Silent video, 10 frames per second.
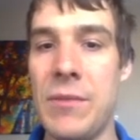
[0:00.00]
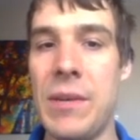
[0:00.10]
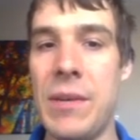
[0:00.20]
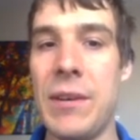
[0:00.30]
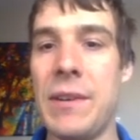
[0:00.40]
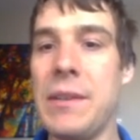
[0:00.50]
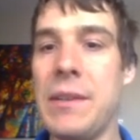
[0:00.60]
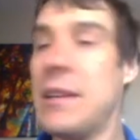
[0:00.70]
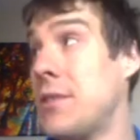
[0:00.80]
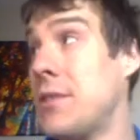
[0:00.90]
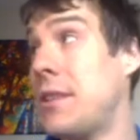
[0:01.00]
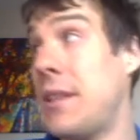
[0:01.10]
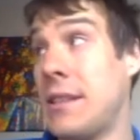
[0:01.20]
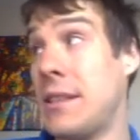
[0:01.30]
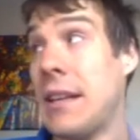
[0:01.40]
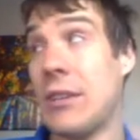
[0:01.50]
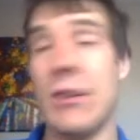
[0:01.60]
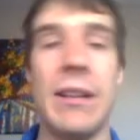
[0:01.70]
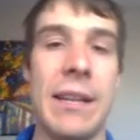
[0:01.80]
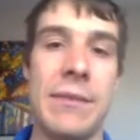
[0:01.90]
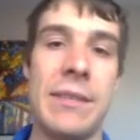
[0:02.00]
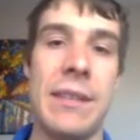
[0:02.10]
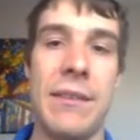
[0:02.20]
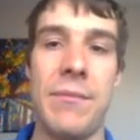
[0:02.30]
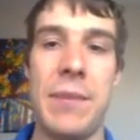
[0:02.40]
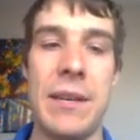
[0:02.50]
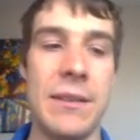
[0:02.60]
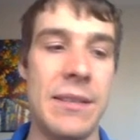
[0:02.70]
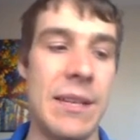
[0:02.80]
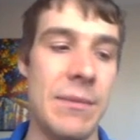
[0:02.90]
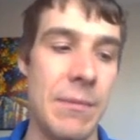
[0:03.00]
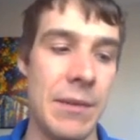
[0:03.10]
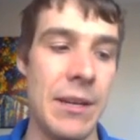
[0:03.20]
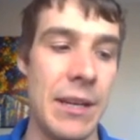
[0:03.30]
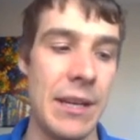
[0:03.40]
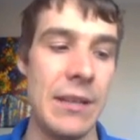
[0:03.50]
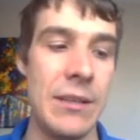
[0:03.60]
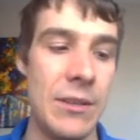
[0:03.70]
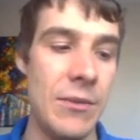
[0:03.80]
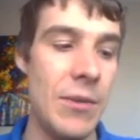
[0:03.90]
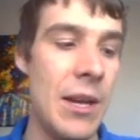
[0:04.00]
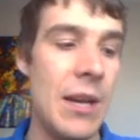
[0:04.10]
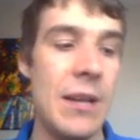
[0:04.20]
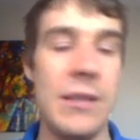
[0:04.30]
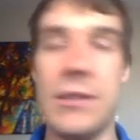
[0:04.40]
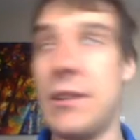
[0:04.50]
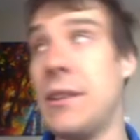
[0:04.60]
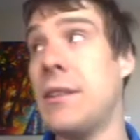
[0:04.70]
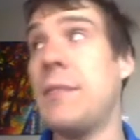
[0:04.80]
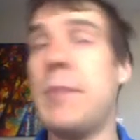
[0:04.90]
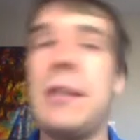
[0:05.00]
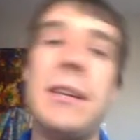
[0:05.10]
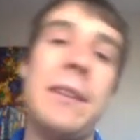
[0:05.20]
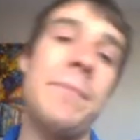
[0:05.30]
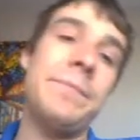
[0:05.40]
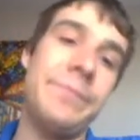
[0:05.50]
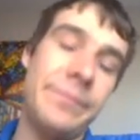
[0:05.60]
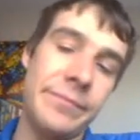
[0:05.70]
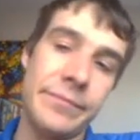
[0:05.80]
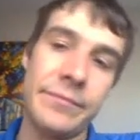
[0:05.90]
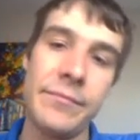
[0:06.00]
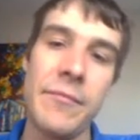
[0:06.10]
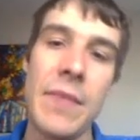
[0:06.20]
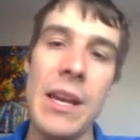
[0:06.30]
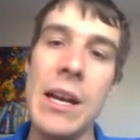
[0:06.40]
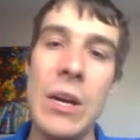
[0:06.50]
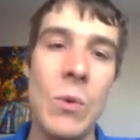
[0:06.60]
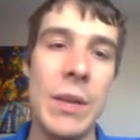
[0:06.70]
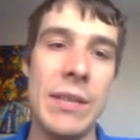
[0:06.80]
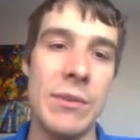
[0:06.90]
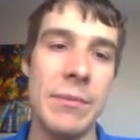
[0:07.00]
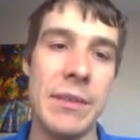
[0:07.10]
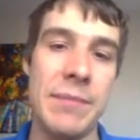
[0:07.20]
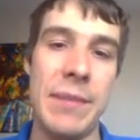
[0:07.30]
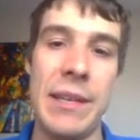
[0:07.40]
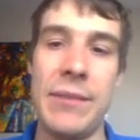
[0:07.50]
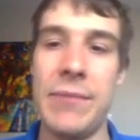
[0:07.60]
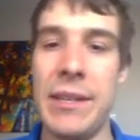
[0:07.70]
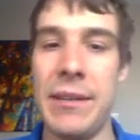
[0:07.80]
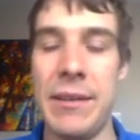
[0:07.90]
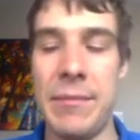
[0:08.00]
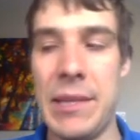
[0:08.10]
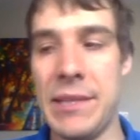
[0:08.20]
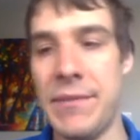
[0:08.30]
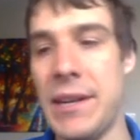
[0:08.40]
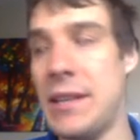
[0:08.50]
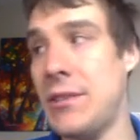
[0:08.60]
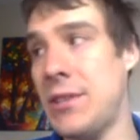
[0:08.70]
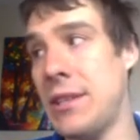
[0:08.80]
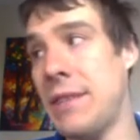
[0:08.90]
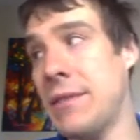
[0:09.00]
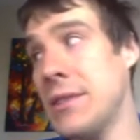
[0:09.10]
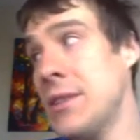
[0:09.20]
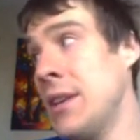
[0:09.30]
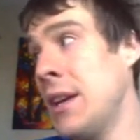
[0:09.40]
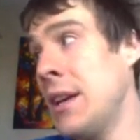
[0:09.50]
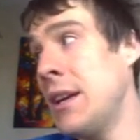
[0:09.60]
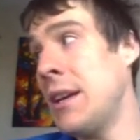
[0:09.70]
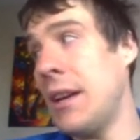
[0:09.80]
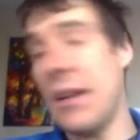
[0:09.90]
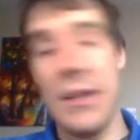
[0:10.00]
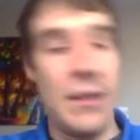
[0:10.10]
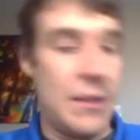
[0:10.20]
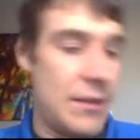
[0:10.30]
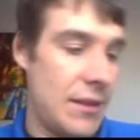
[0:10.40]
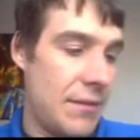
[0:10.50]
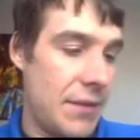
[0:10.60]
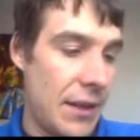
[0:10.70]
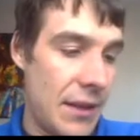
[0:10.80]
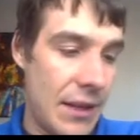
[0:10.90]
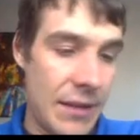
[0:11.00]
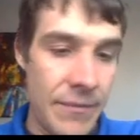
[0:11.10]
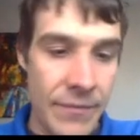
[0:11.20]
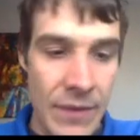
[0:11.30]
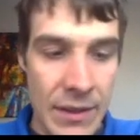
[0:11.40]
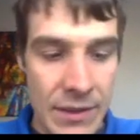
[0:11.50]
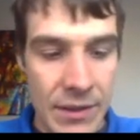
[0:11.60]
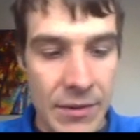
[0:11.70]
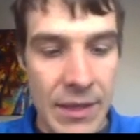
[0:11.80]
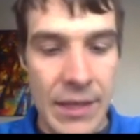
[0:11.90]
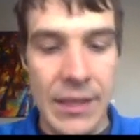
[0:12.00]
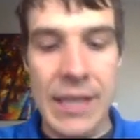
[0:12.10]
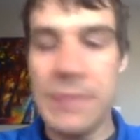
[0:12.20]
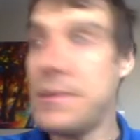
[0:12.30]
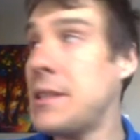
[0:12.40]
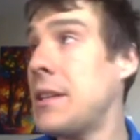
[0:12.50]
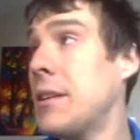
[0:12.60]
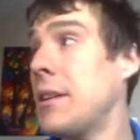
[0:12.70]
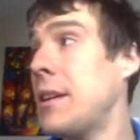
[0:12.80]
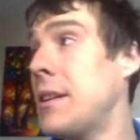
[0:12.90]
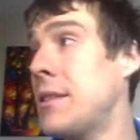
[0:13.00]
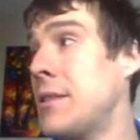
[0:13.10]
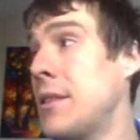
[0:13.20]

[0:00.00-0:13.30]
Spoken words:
we are very interested in this electron cloud stuff because that's what we're going to get into starting on Monday. What these orbitals mean, what it means for energy levels, and stuff like that. So last piece here is